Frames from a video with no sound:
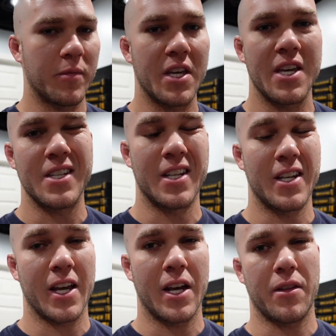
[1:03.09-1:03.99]
gis, and
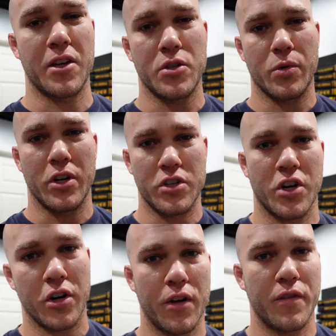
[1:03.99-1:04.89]
that kind of thing. So we're going to
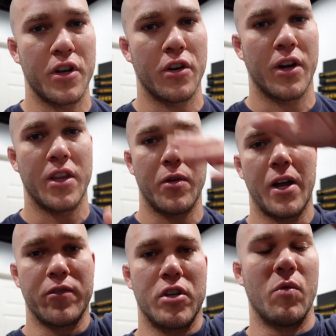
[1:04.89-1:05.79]
start off in here, and then obviously